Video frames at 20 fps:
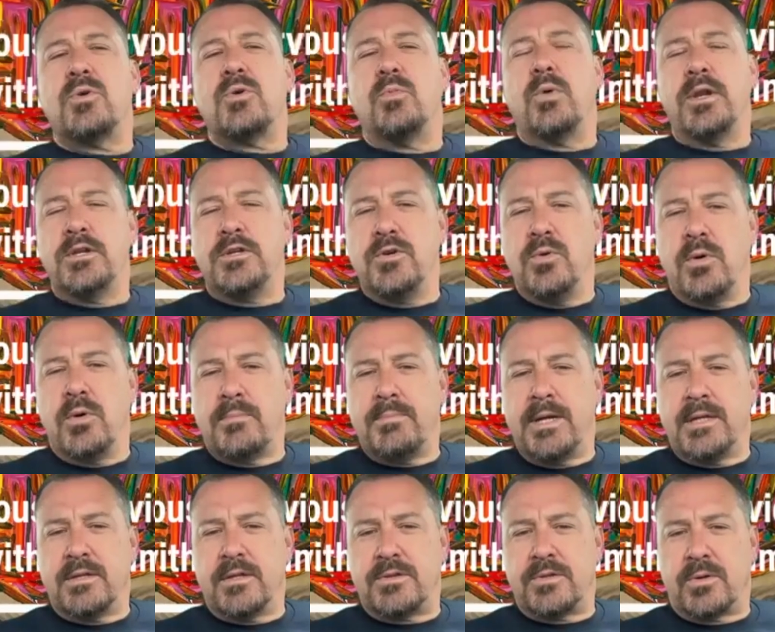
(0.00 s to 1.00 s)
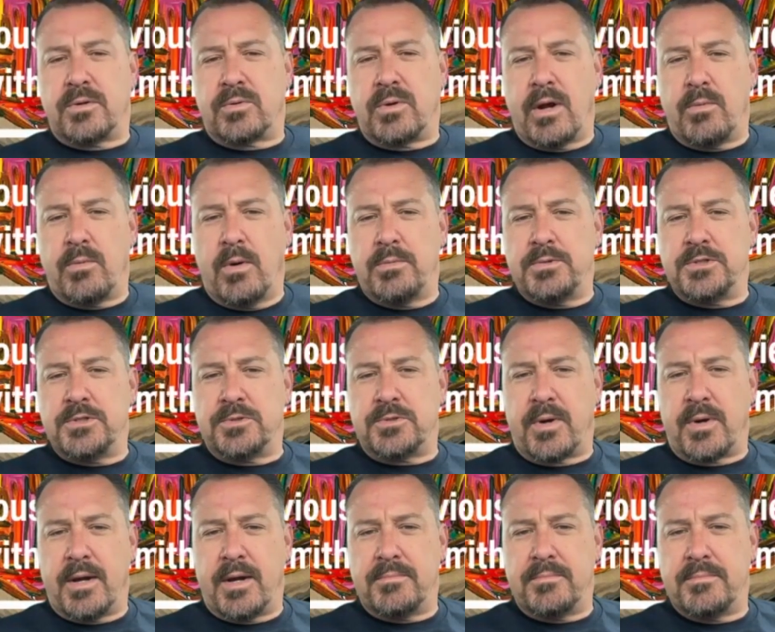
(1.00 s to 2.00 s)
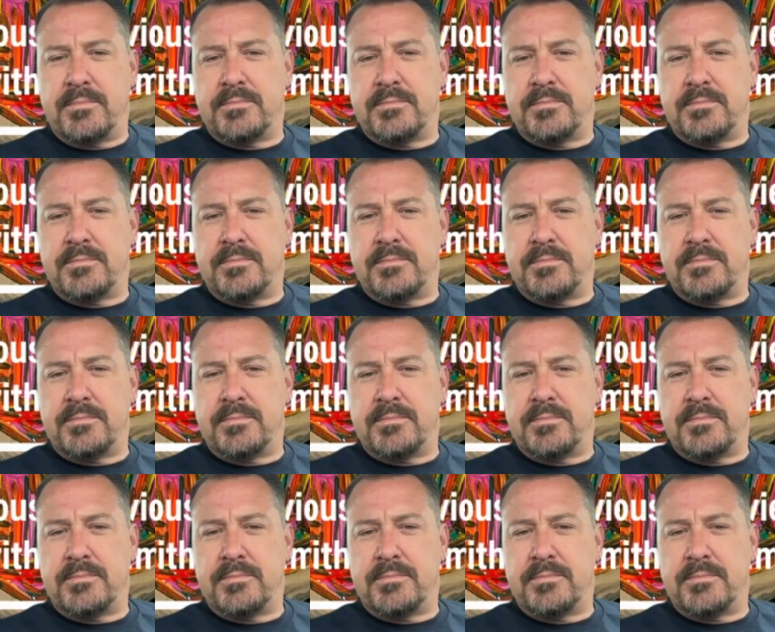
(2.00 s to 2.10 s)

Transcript: what did you want to be in the third grade? What was your dream?